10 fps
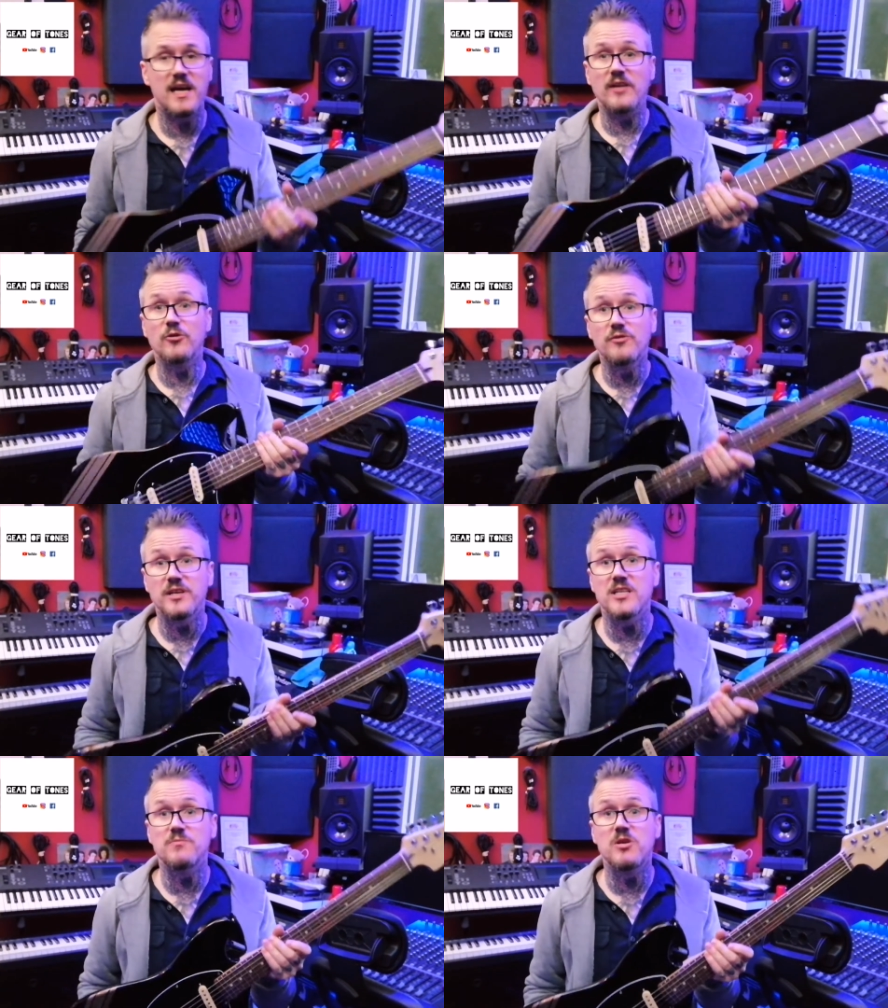I don't
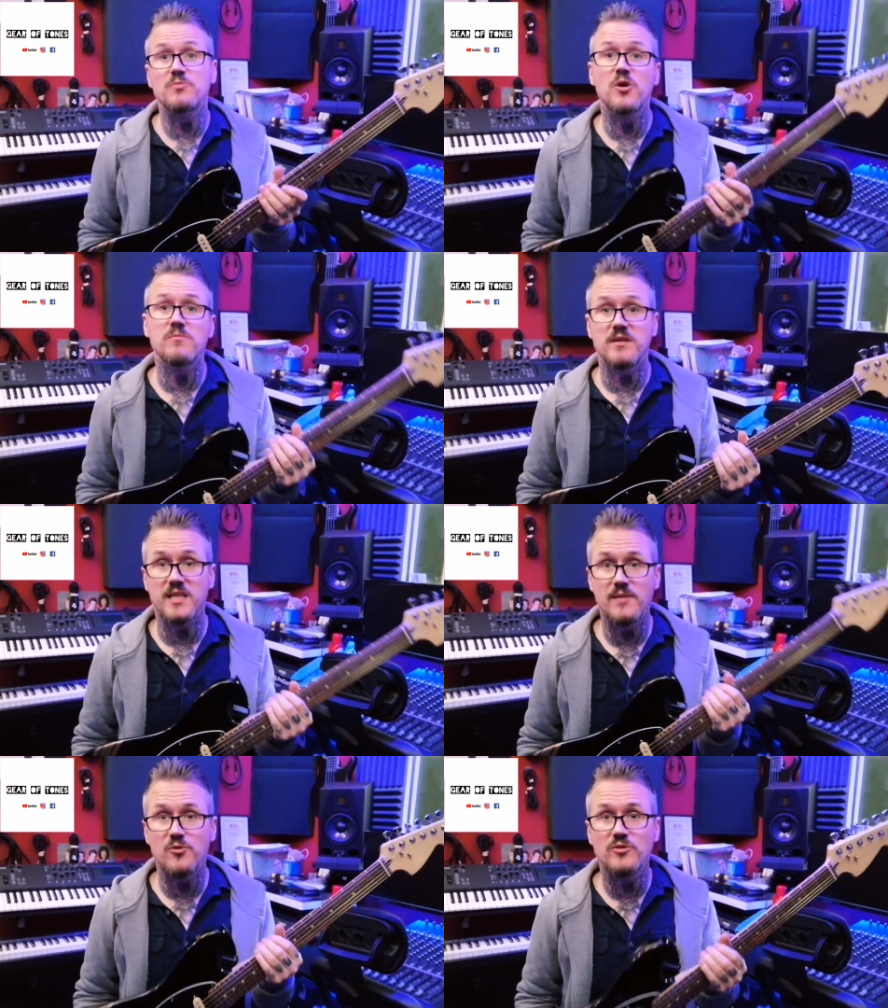think there's much point in me
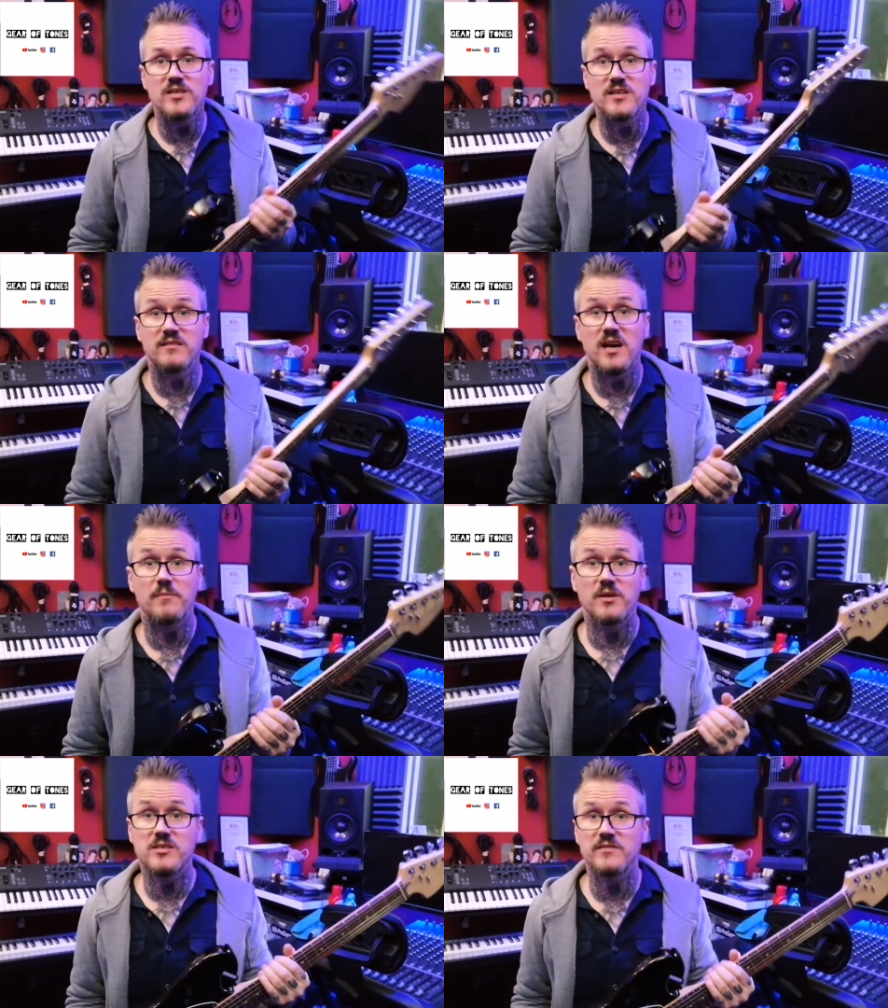demoing this
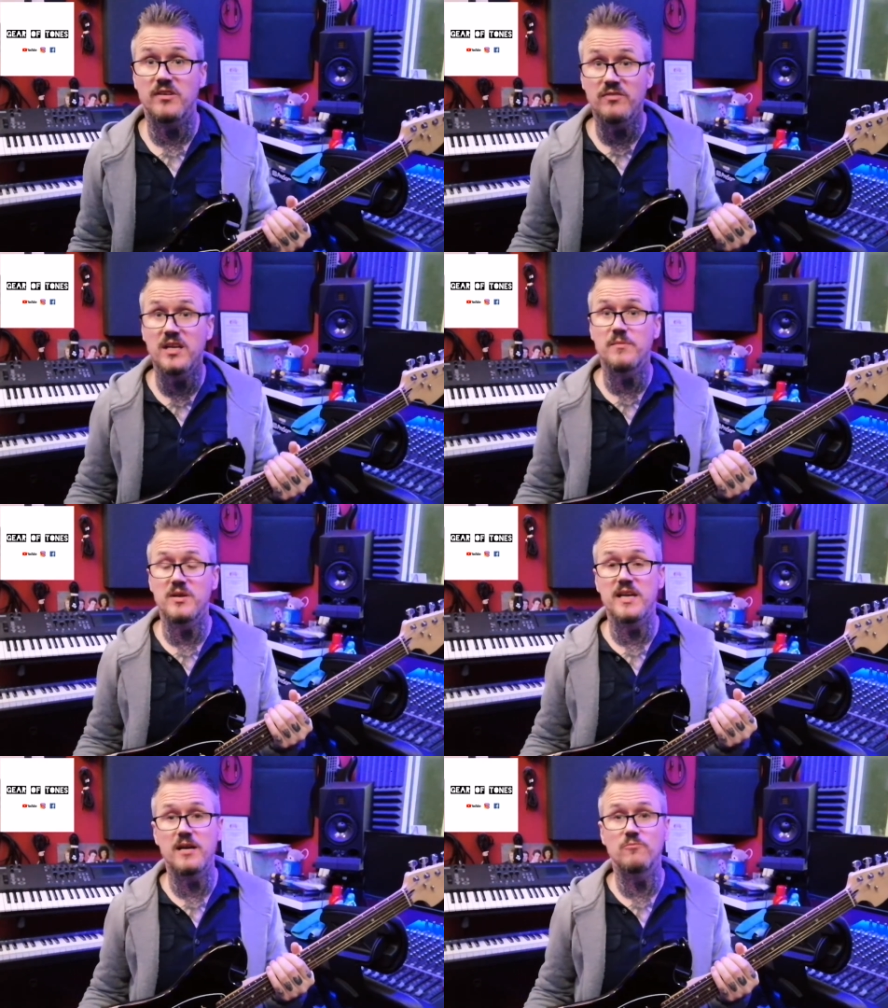guitar because if you're thinking
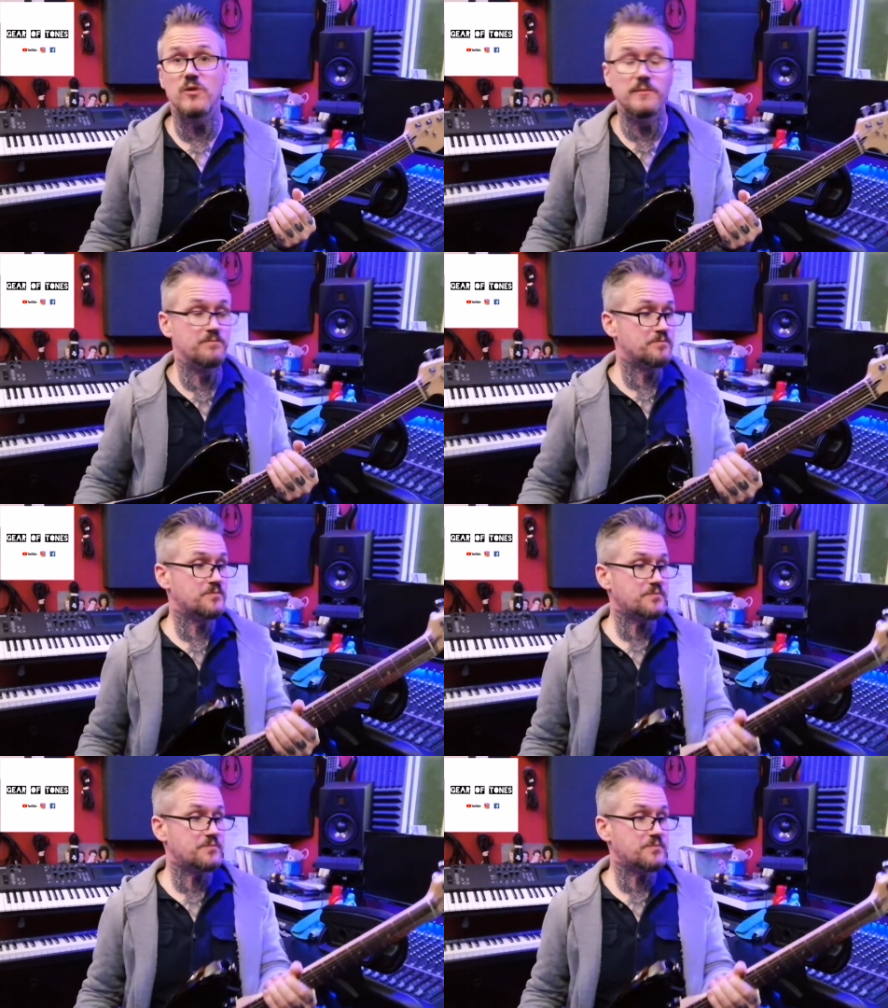about getting one,